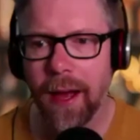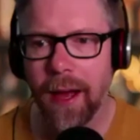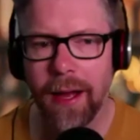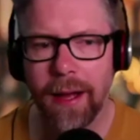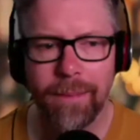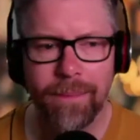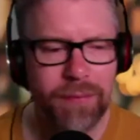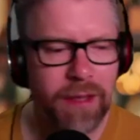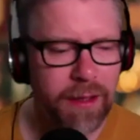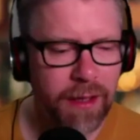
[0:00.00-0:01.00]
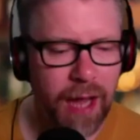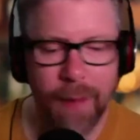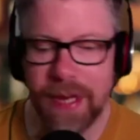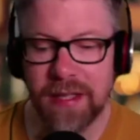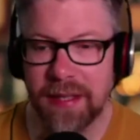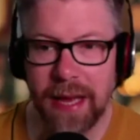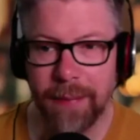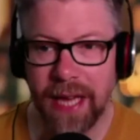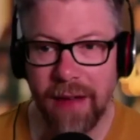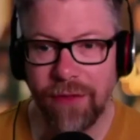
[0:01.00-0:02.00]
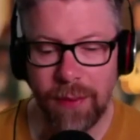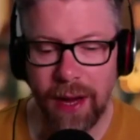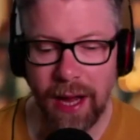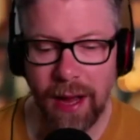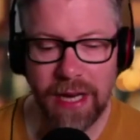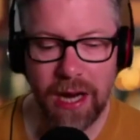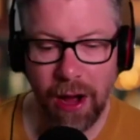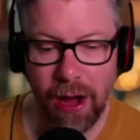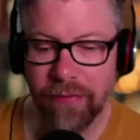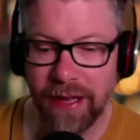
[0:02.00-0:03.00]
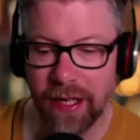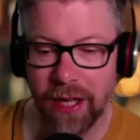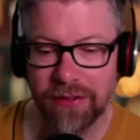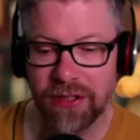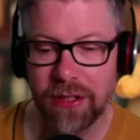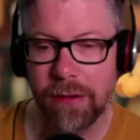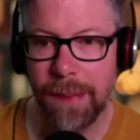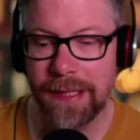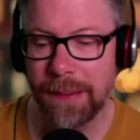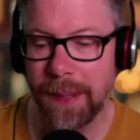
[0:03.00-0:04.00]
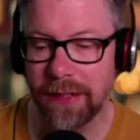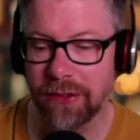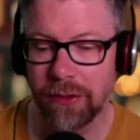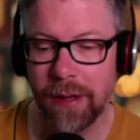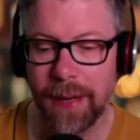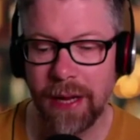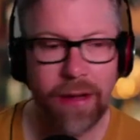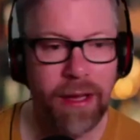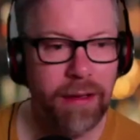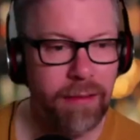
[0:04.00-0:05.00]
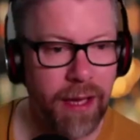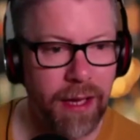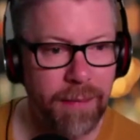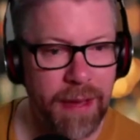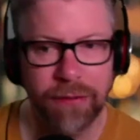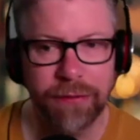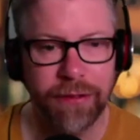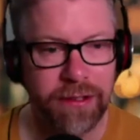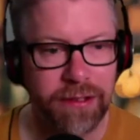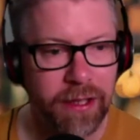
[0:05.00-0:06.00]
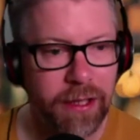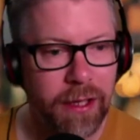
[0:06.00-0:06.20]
I mean, this is happening everywhere. I mean, I read an article on Petapixel about Ilford.